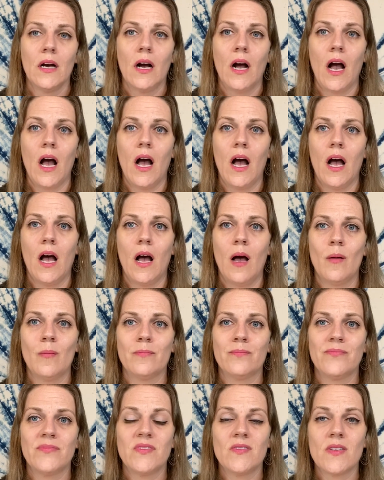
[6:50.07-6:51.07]

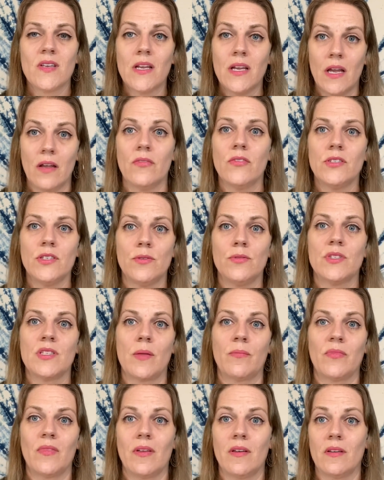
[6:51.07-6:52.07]
to even do
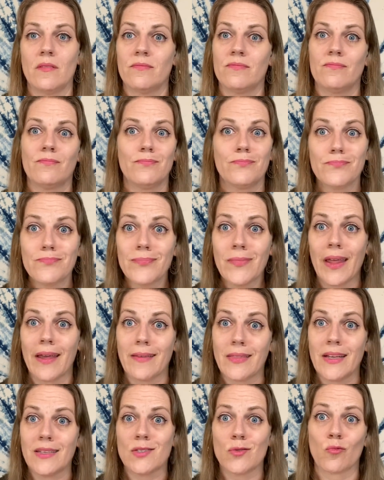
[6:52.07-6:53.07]
something like
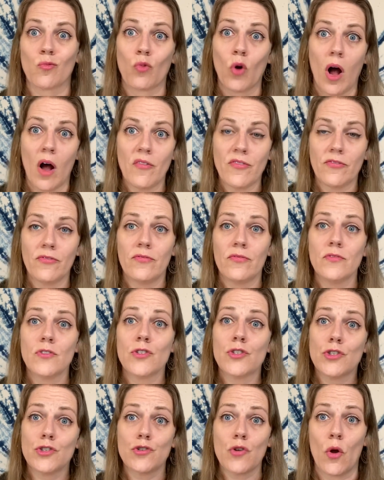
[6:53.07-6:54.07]
that's rough
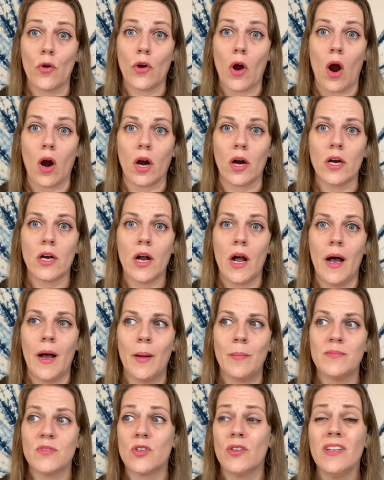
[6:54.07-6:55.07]
stroke art.
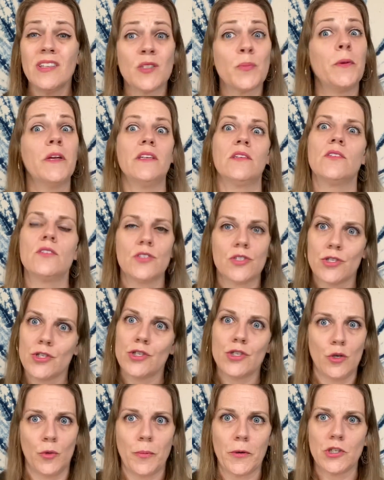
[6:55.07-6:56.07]
So that's been
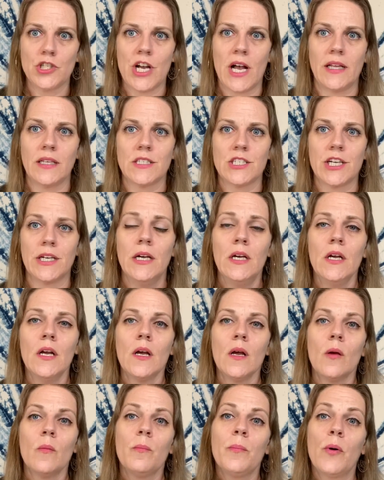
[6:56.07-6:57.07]
super challenging.
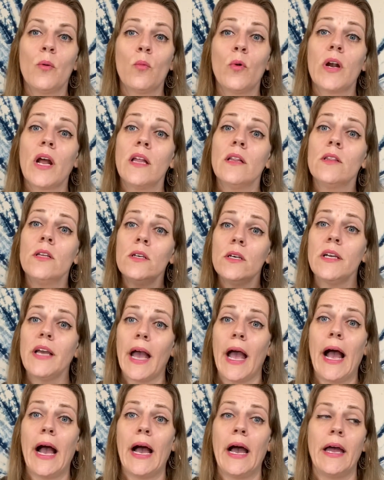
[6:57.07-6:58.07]
But when I look
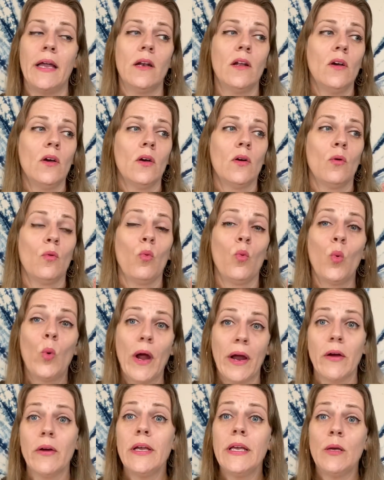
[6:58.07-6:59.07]
at
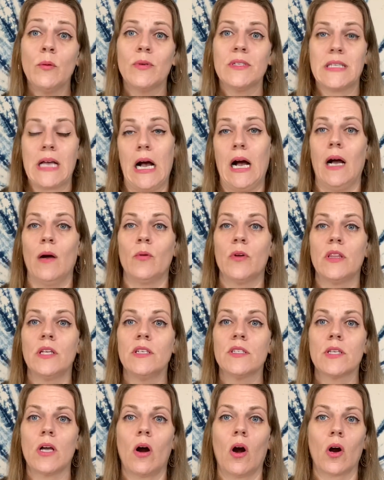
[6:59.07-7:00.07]
where he was at with
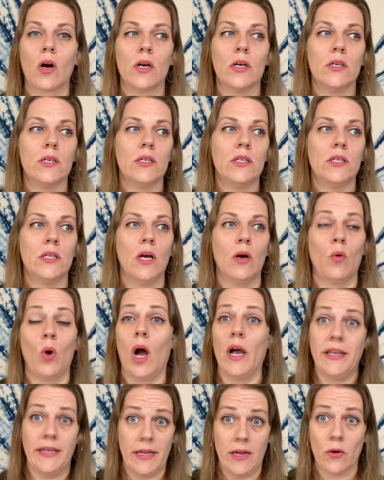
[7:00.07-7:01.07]
his art,
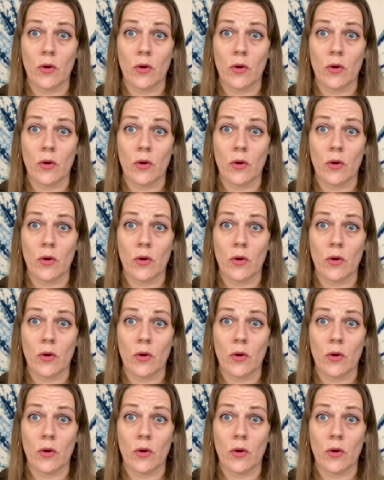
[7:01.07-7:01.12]
a year